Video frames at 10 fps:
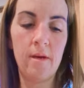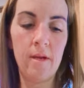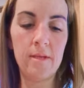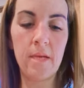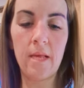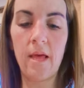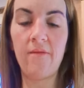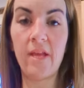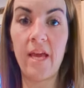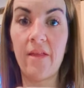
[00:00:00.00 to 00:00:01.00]
It's like
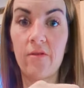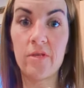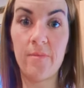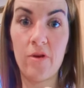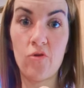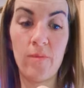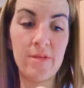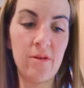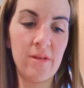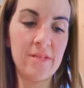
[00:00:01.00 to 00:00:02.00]
lovely, and there's the measurements
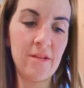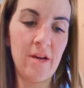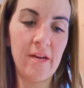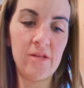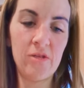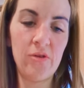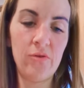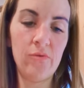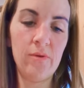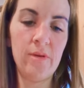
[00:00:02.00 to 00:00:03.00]
on the side too.